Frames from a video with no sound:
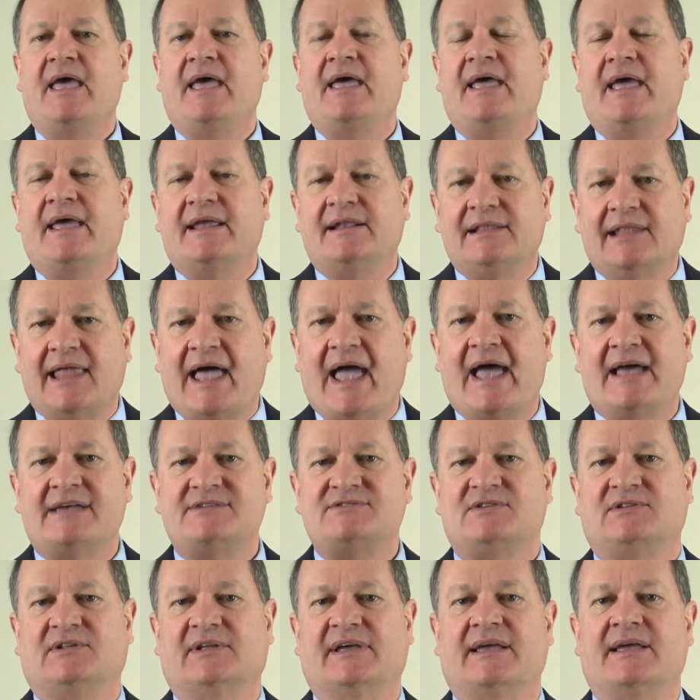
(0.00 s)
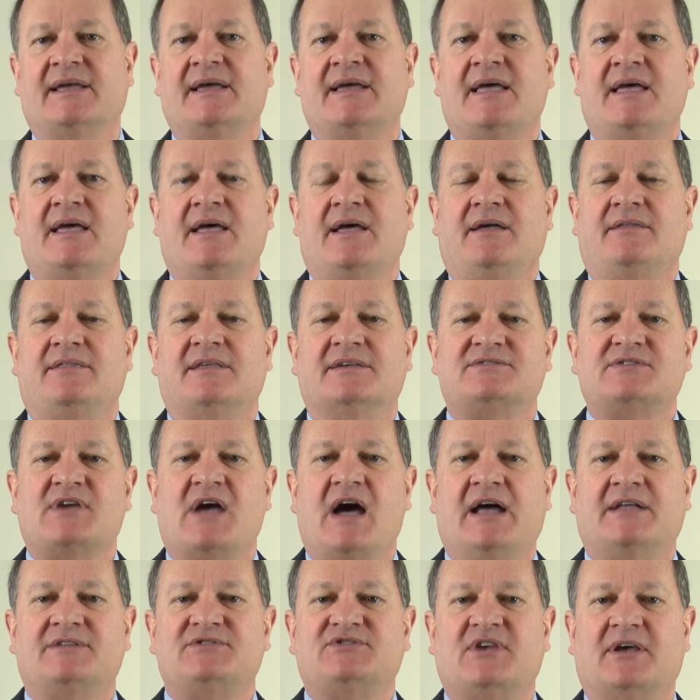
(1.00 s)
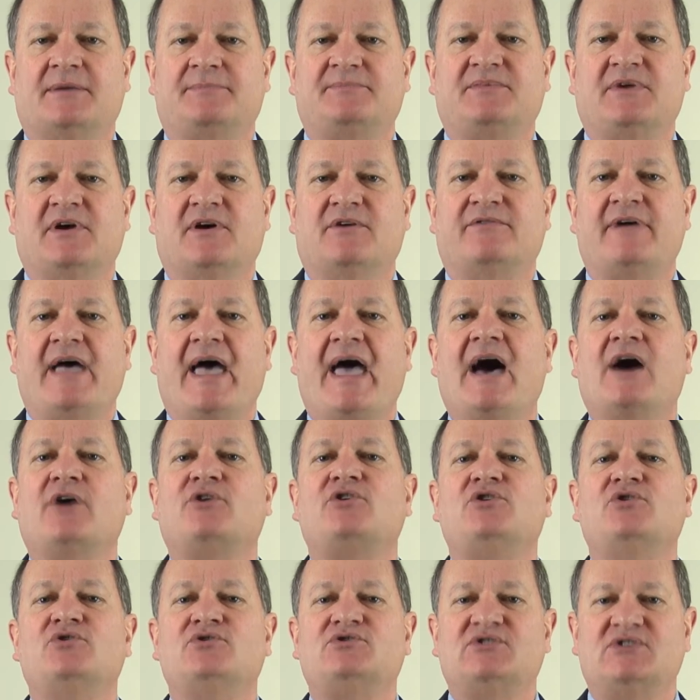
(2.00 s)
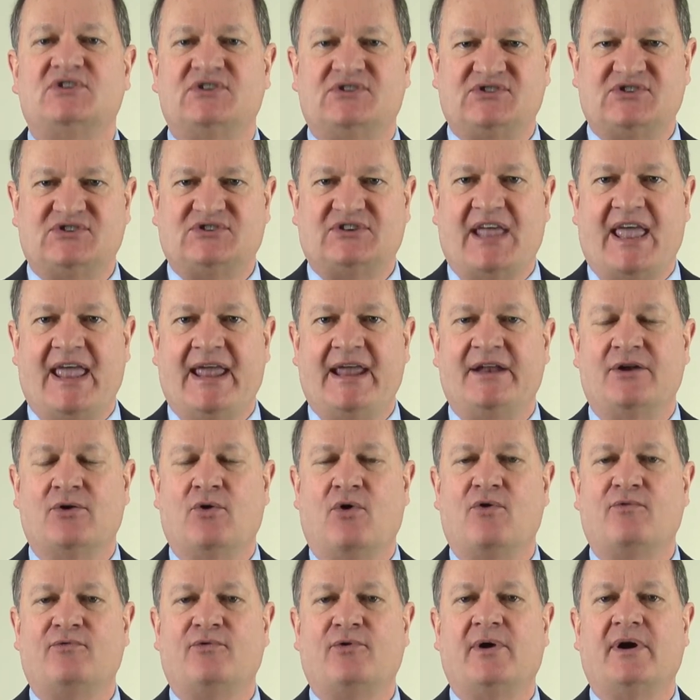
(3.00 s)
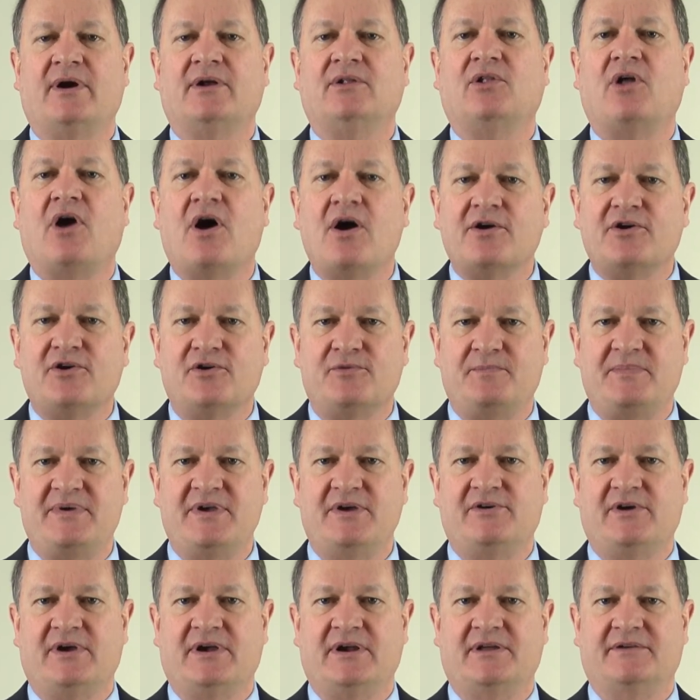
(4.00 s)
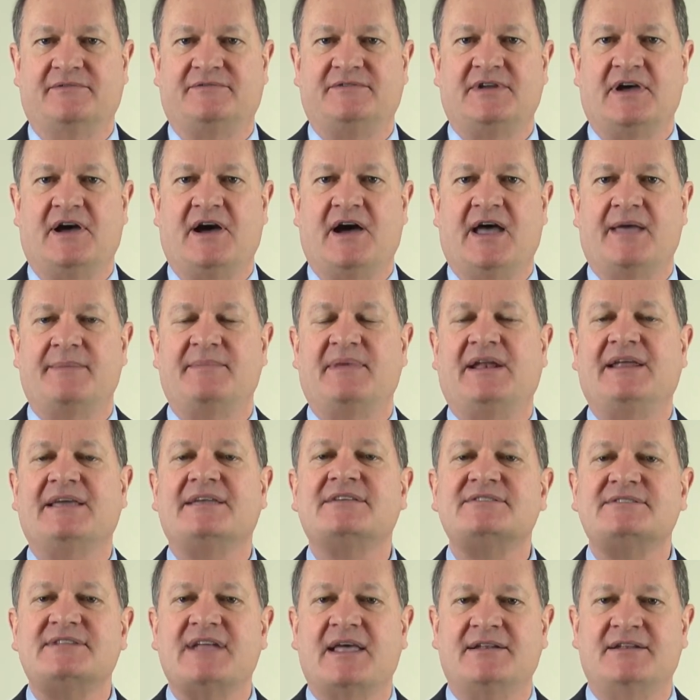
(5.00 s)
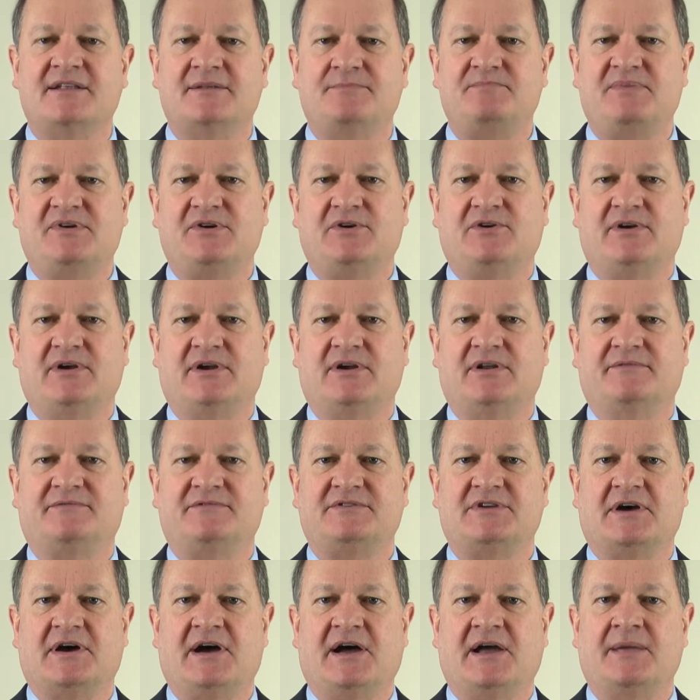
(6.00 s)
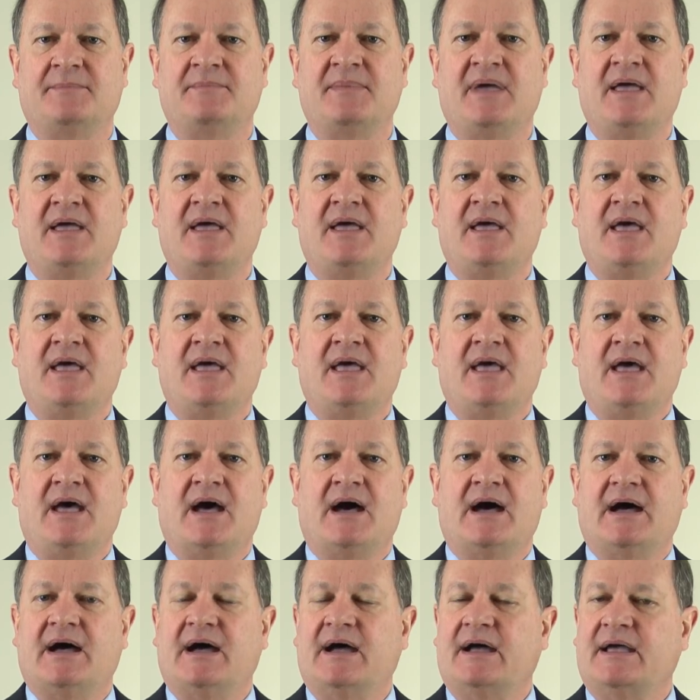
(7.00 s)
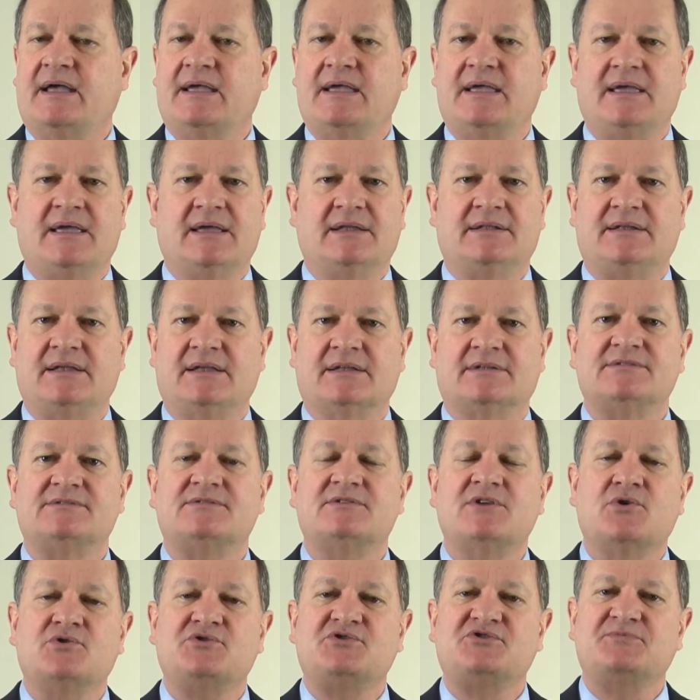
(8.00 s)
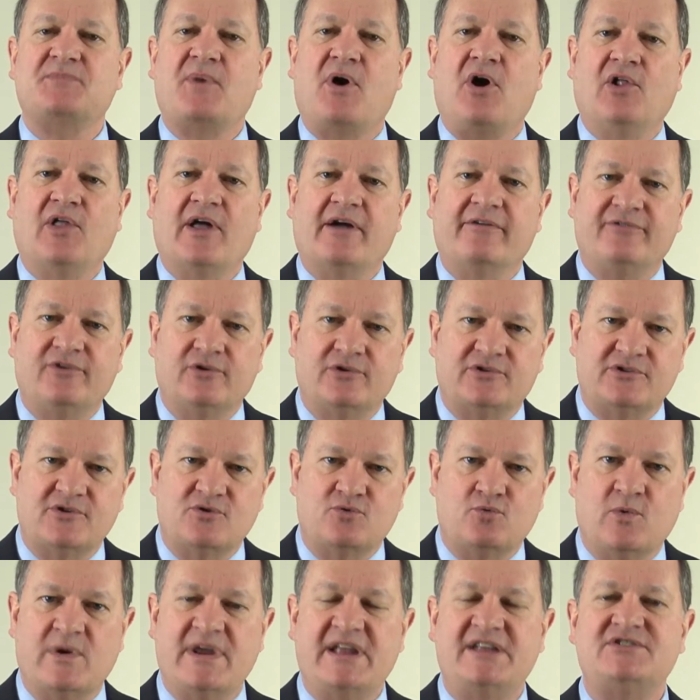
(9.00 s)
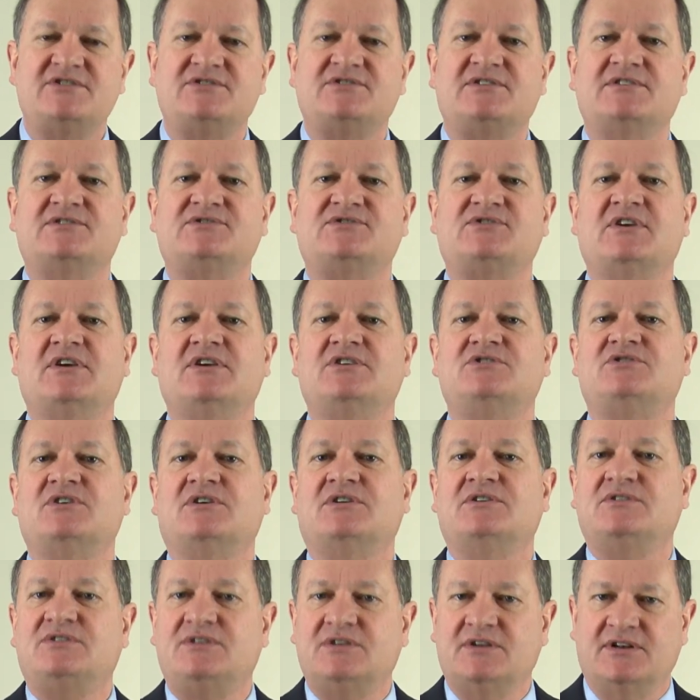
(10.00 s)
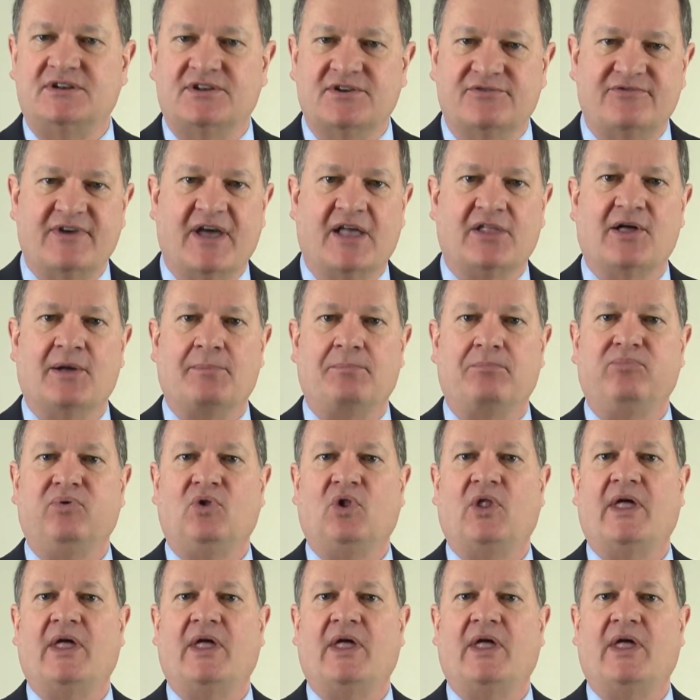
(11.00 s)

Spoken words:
And lastly, this concept of how do you sustain over a longer period of time, an extended period of time. It's no small effort to reach decision, to develop